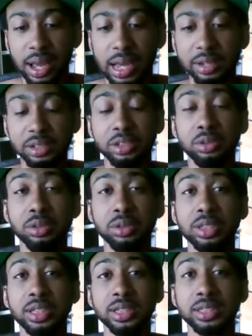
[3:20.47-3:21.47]
How do you
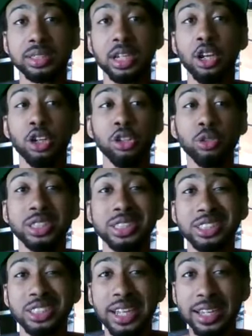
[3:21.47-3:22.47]
do this? You
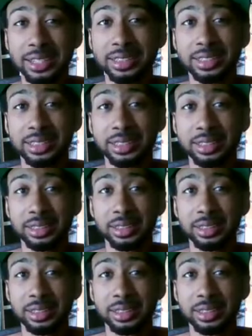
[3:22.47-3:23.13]
can chant